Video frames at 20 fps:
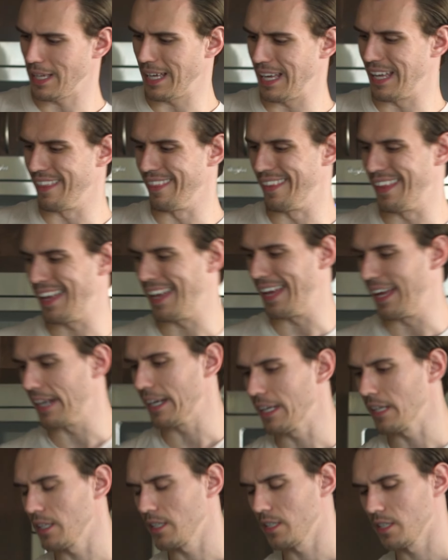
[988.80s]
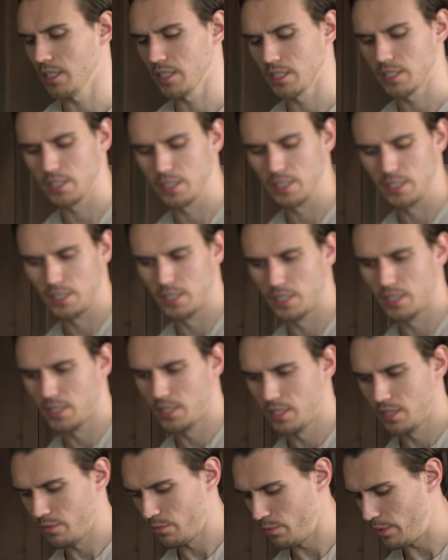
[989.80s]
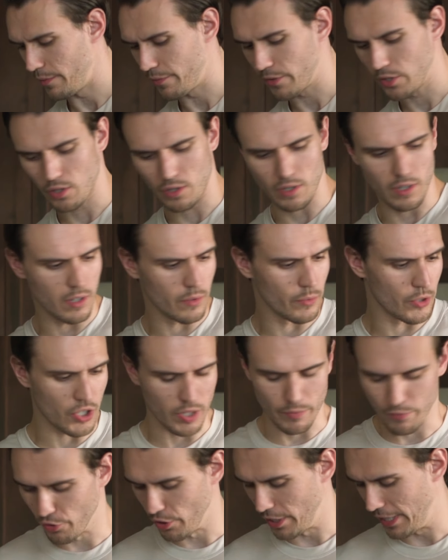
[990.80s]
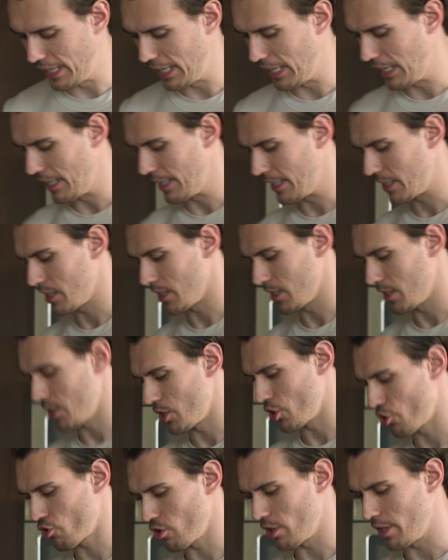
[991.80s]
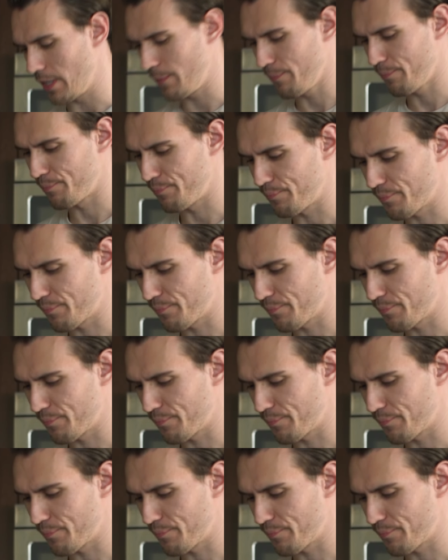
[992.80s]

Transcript: And then we've got, which I'm really excited to try,